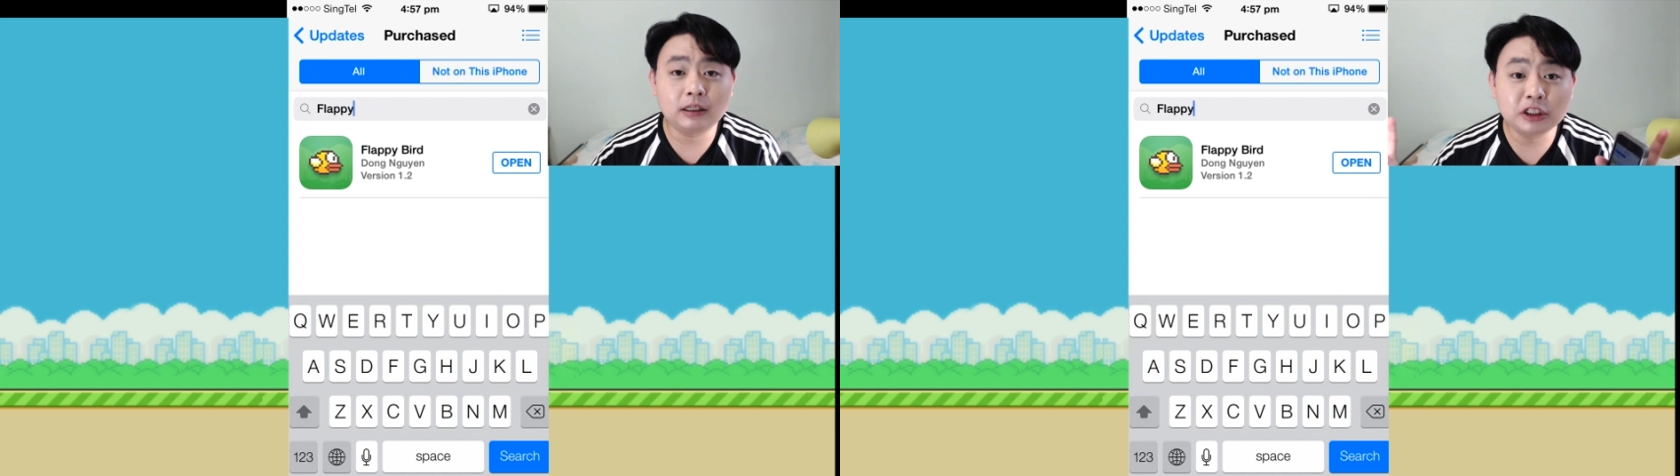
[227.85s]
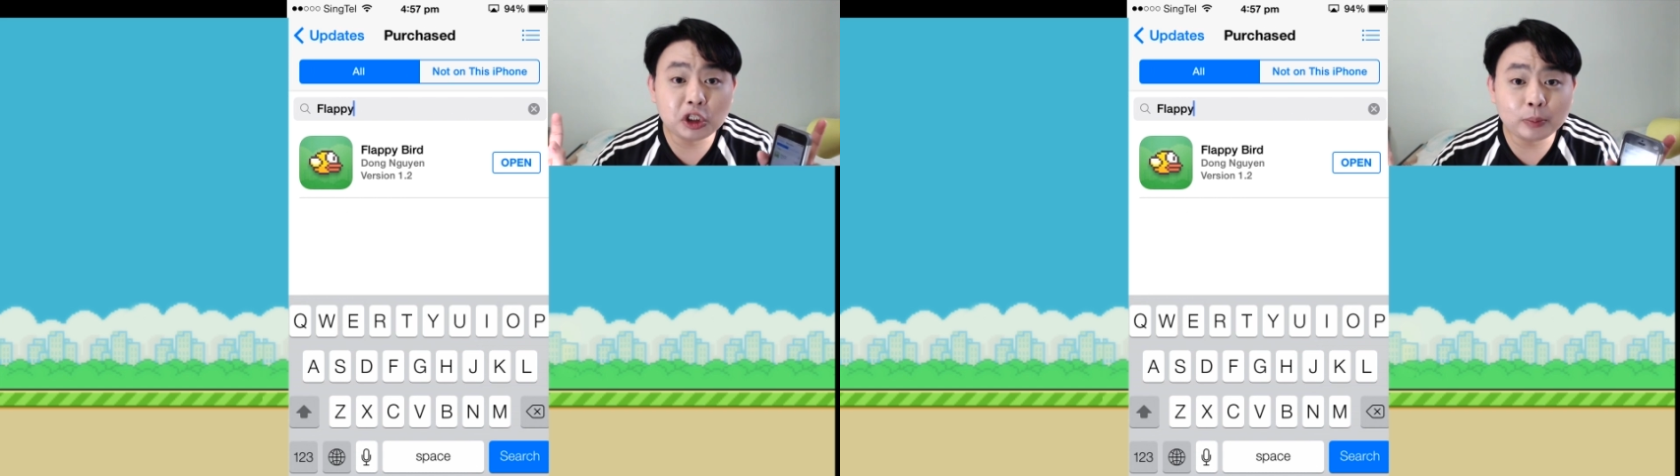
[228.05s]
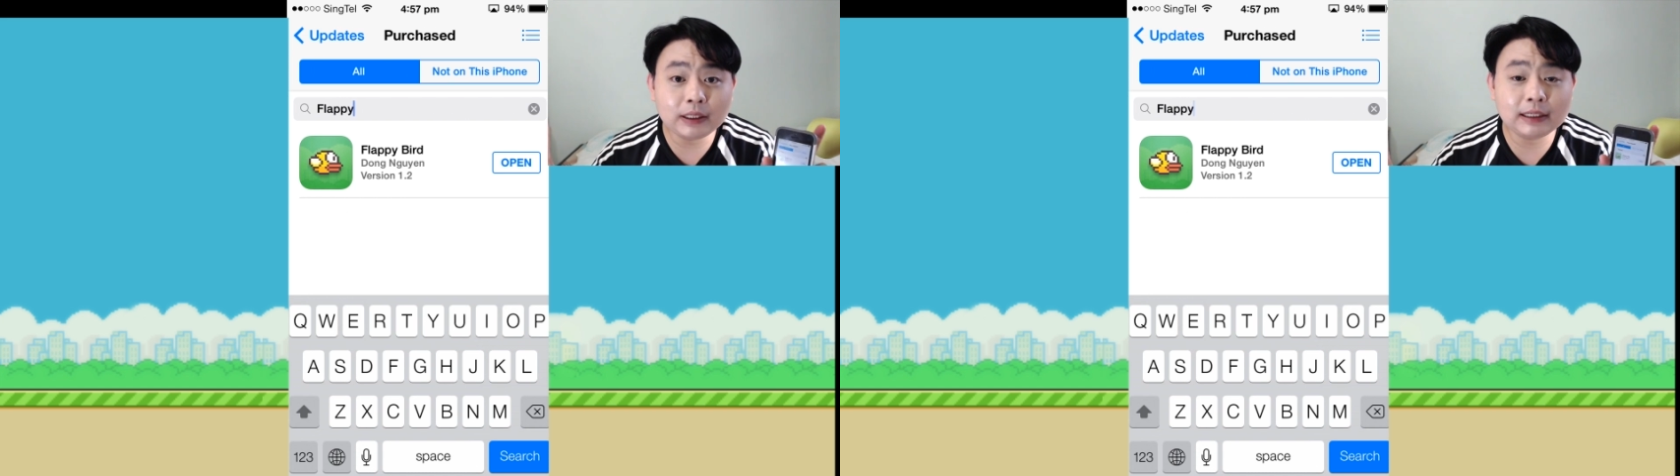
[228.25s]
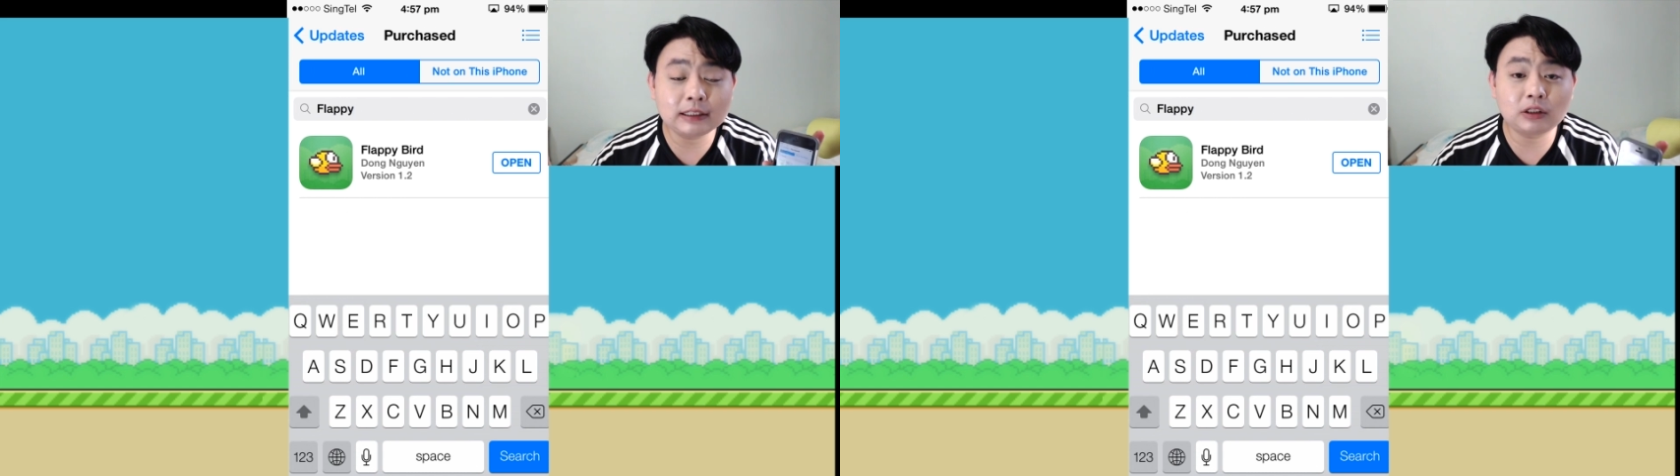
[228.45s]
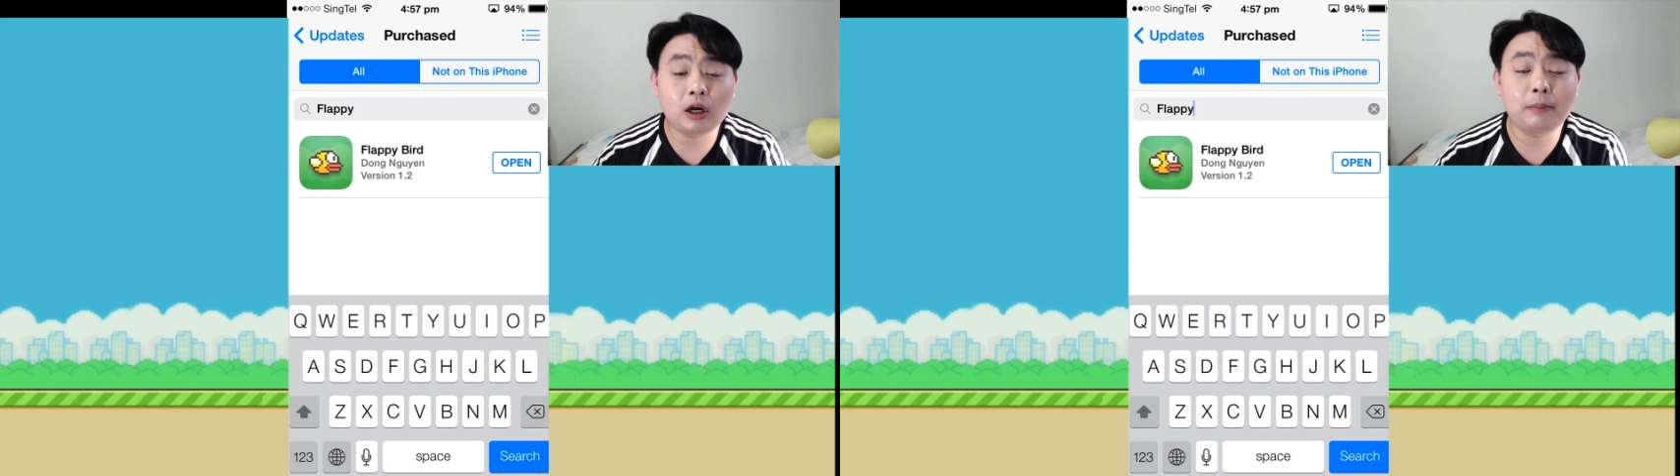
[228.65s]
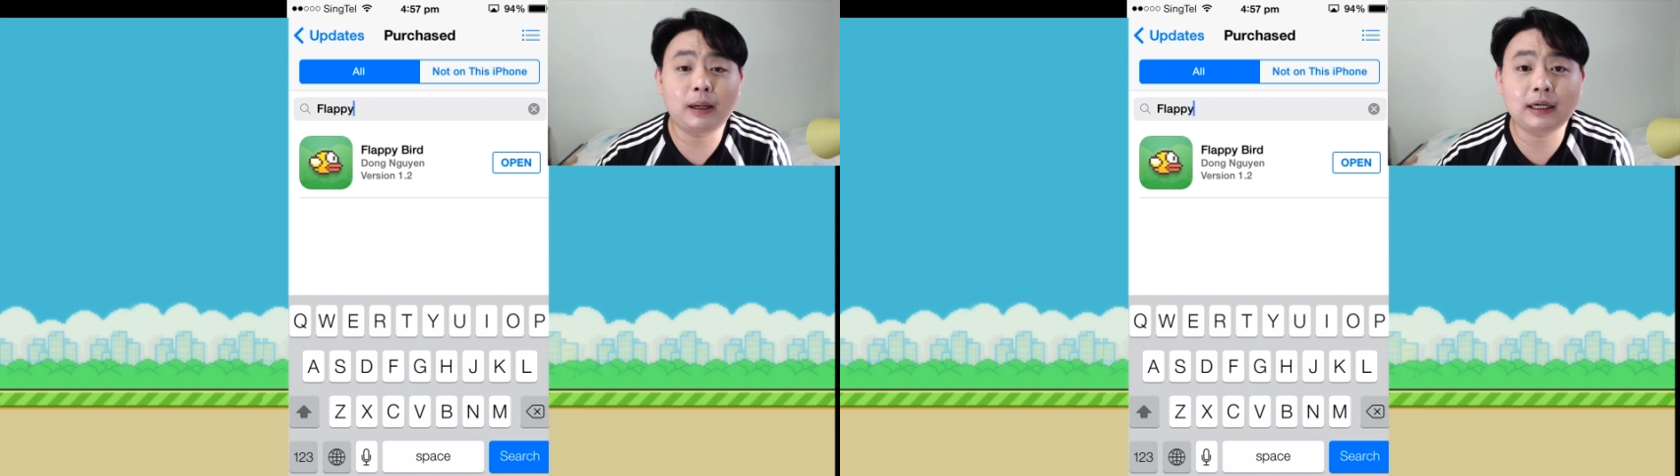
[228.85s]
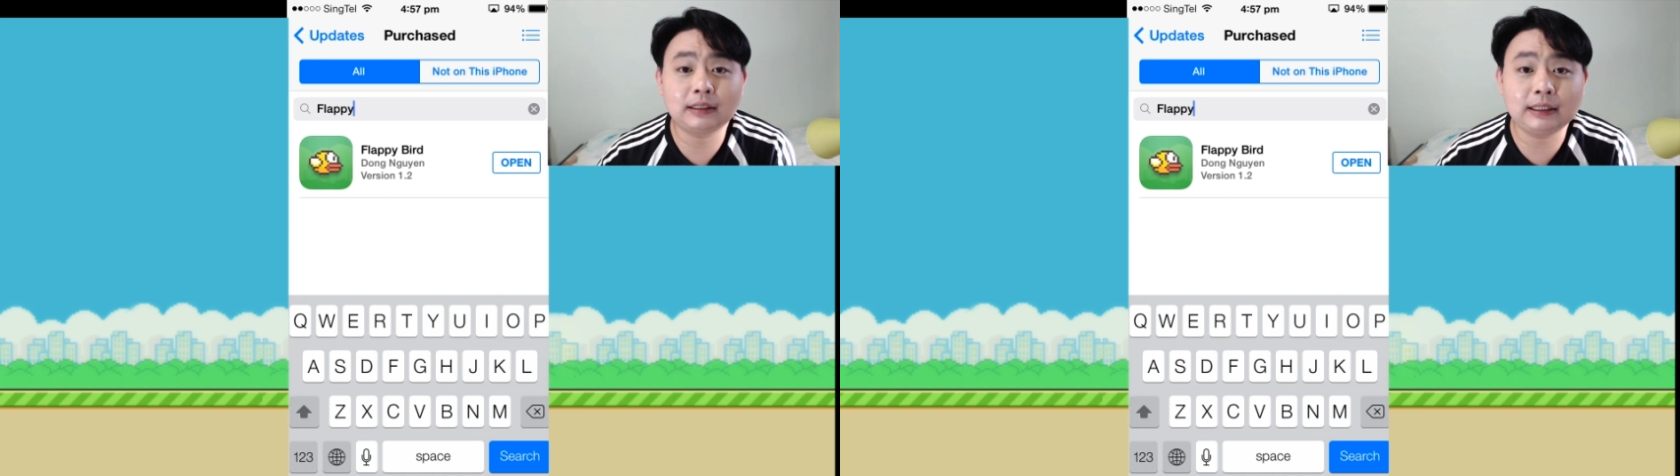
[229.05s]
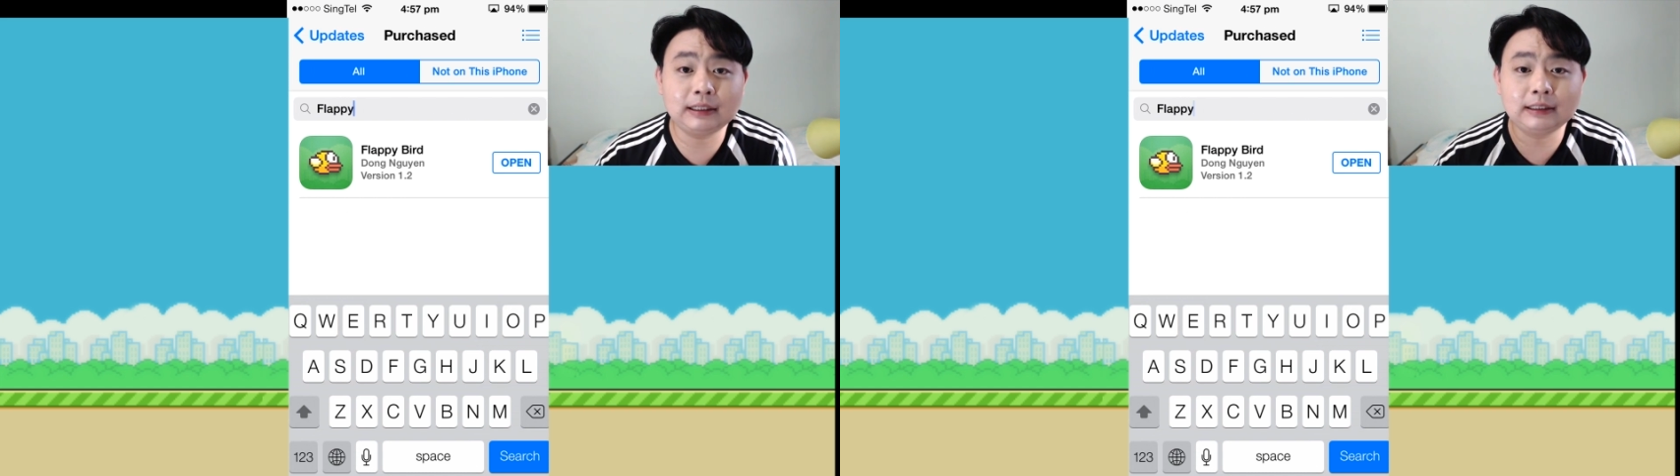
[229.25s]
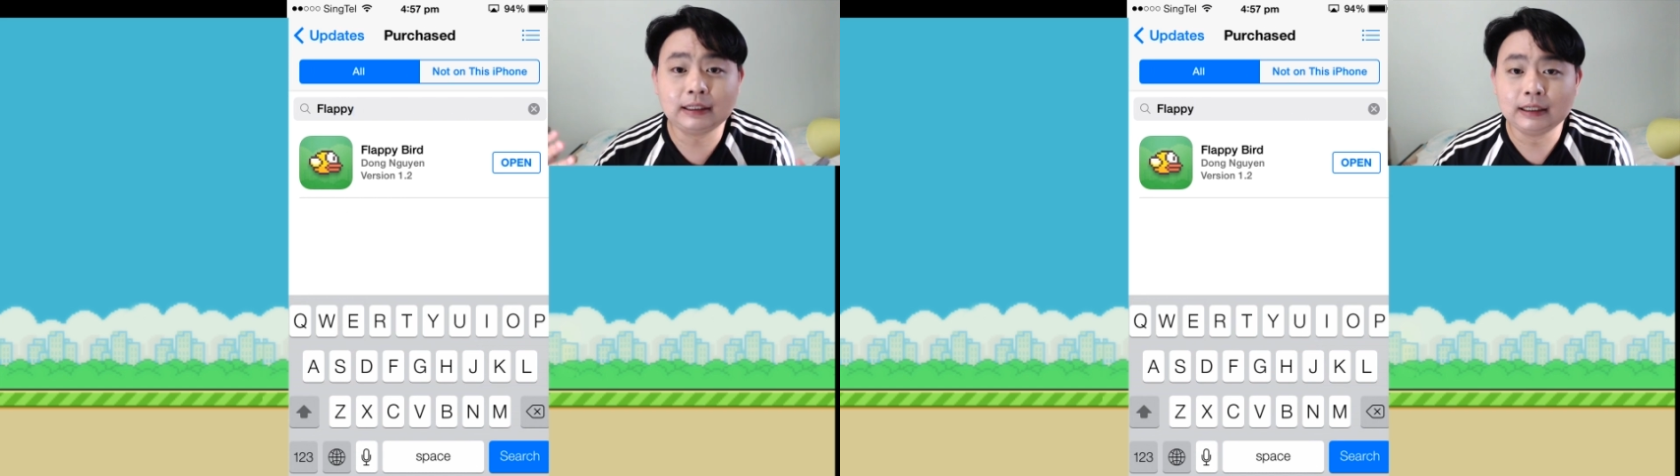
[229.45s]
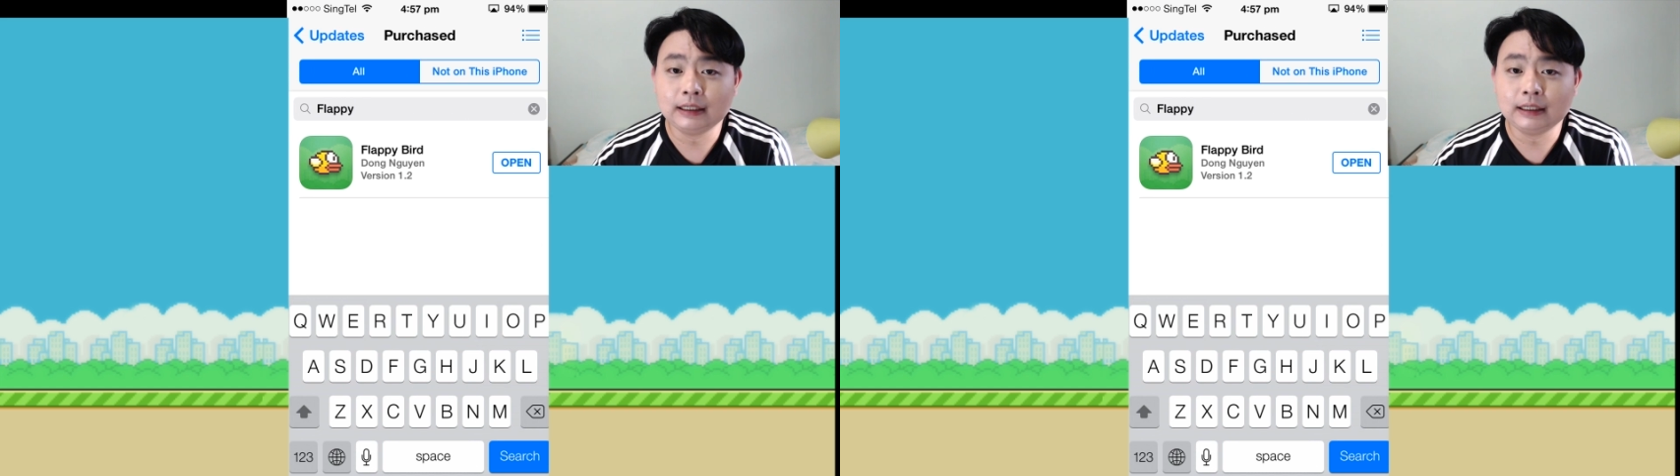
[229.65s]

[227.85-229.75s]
assuming this is not a marketing